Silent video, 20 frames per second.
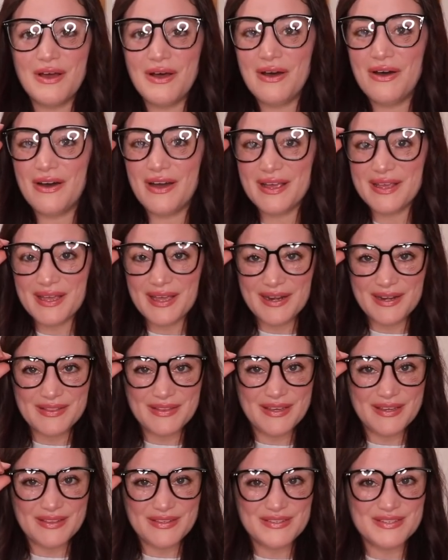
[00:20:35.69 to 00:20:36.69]
Oh, I kind of
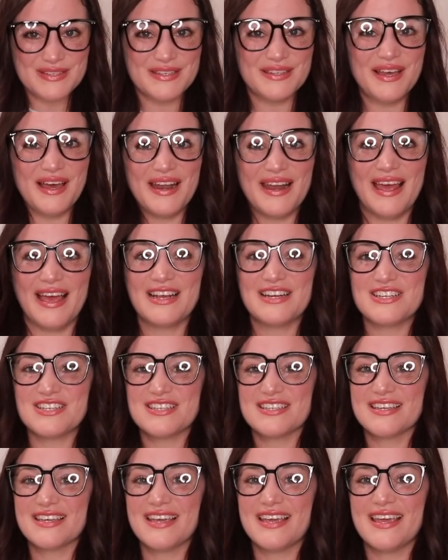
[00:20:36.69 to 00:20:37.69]
like those a lot
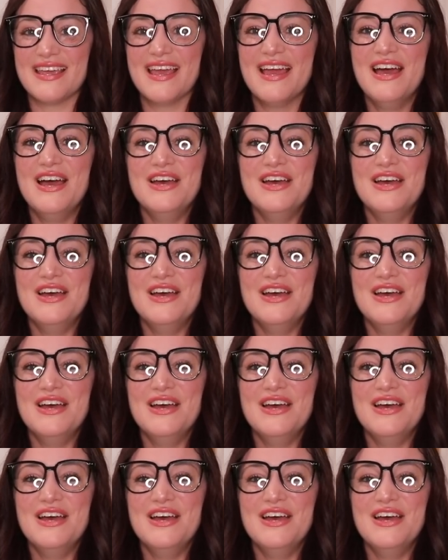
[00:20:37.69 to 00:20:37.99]
actually.